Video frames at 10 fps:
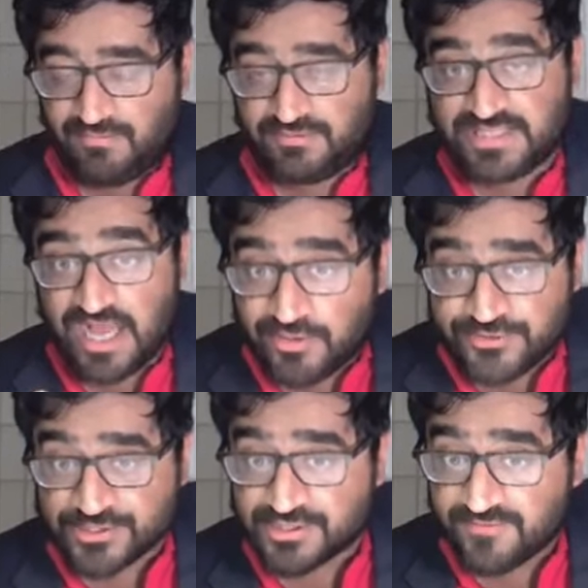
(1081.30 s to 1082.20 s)

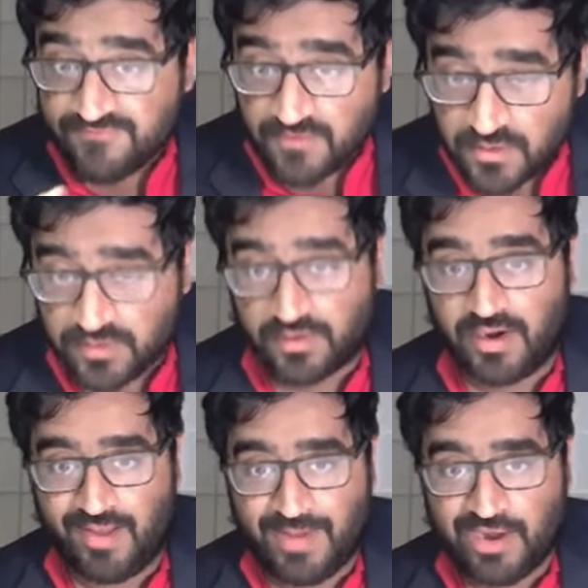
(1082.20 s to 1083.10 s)
tells us further
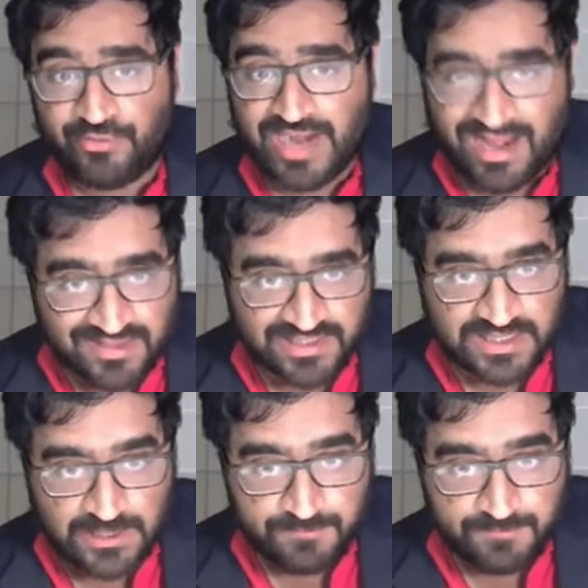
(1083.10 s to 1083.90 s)
about reality.